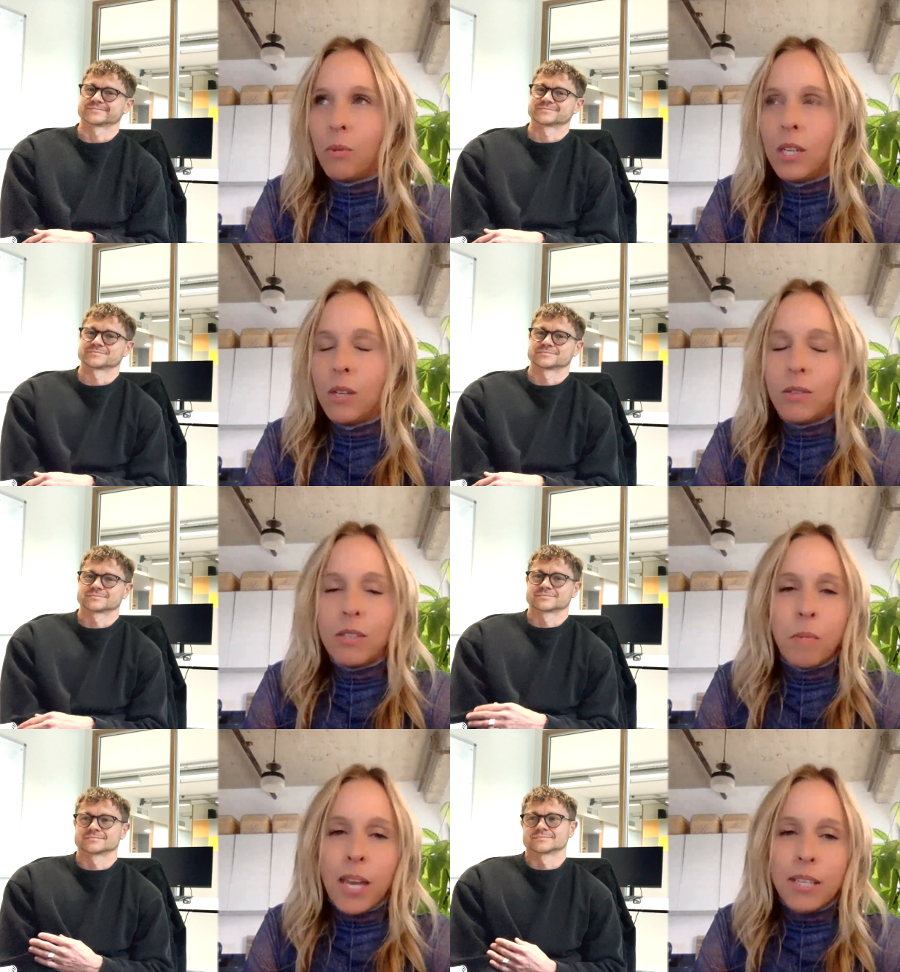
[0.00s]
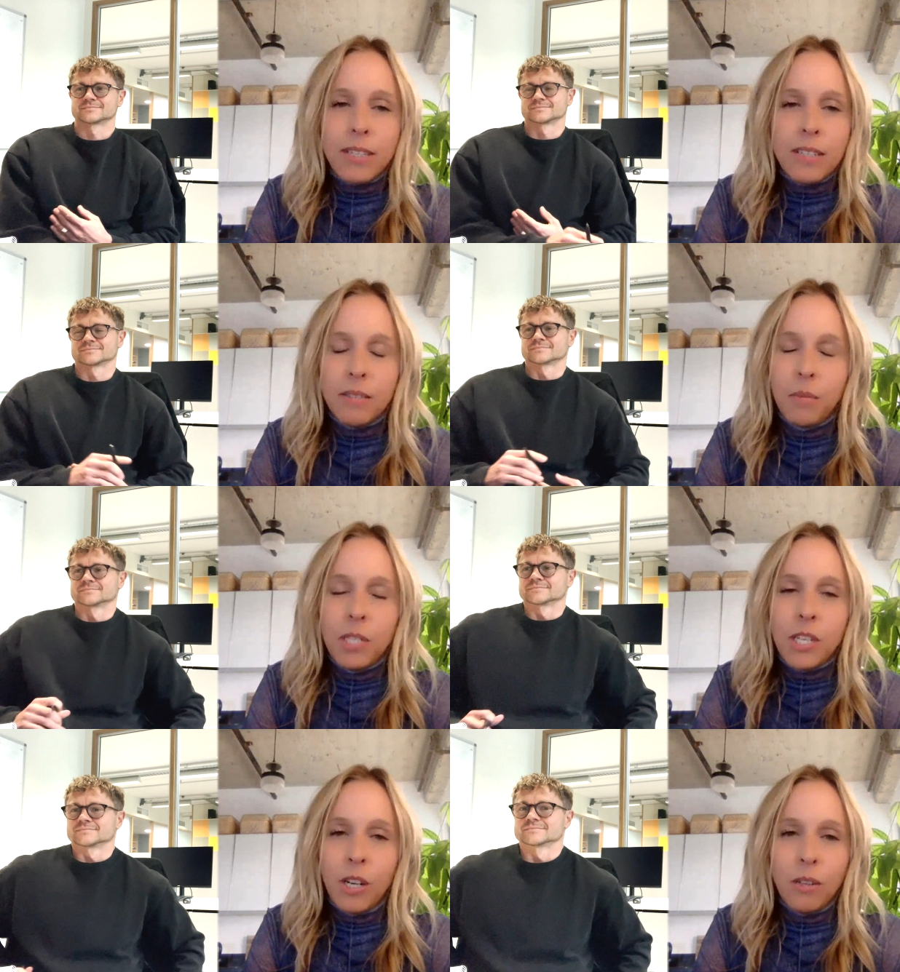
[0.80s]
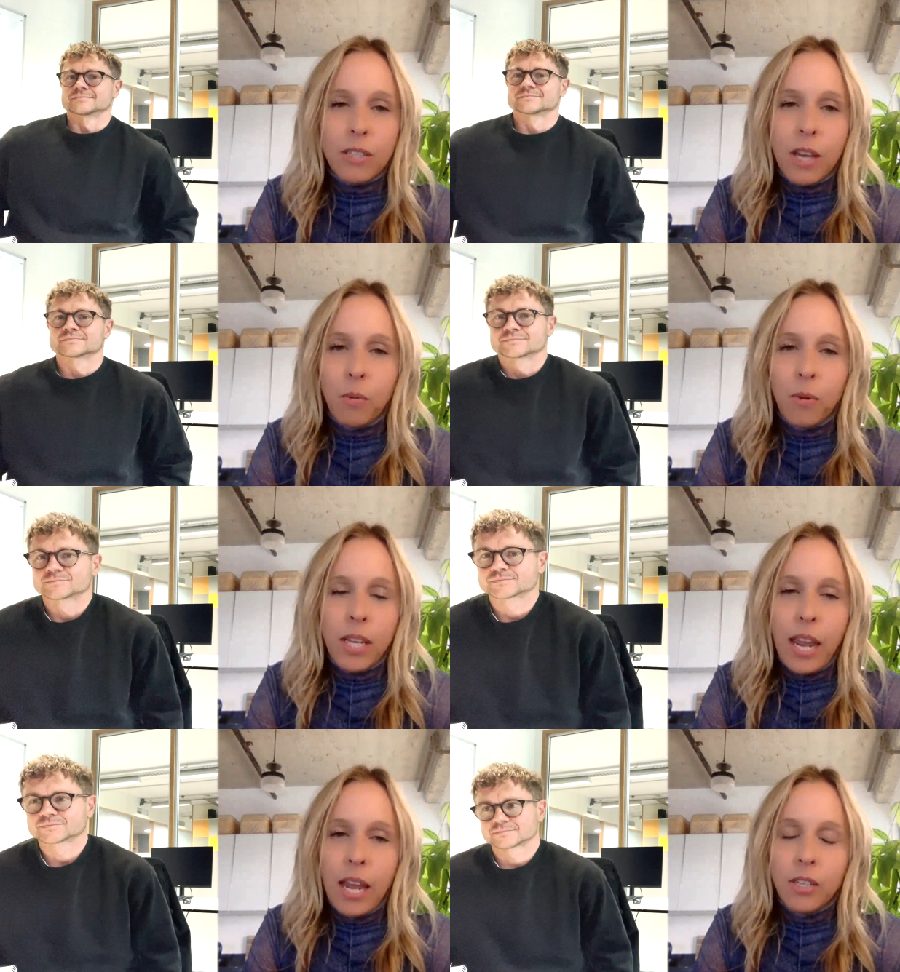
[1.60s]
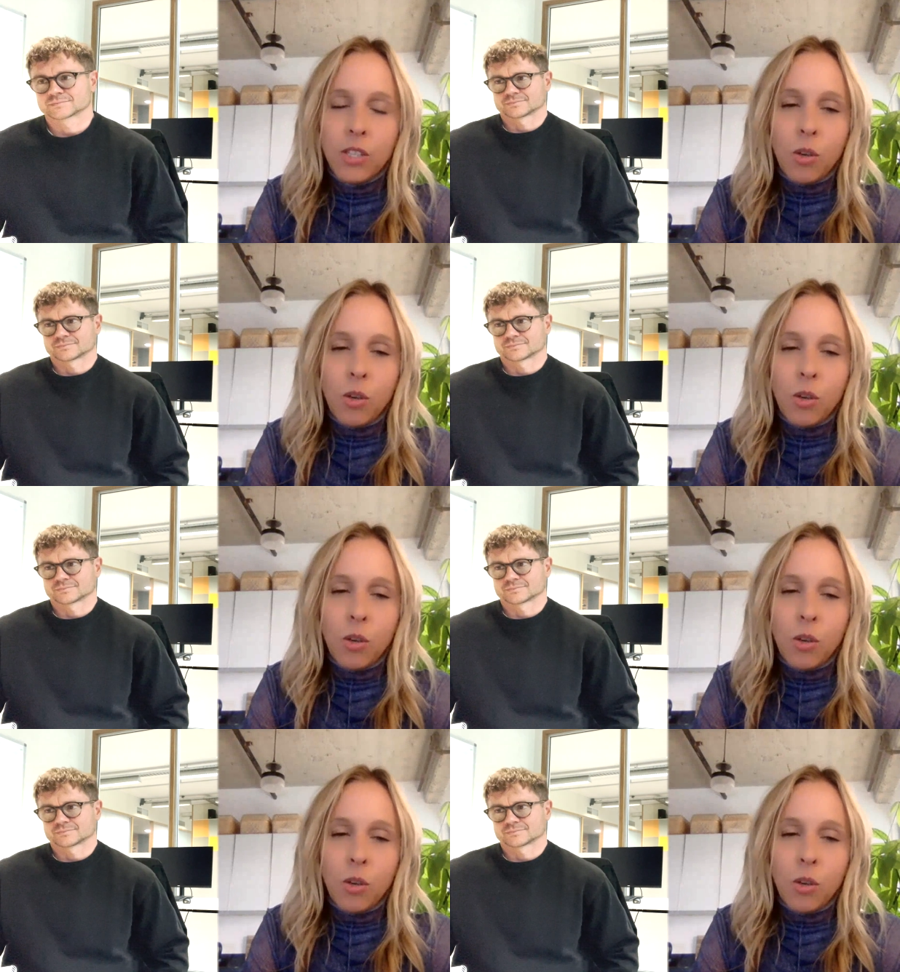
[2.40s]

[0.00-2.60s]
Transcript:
Speaker 1: We use the best materials that we can.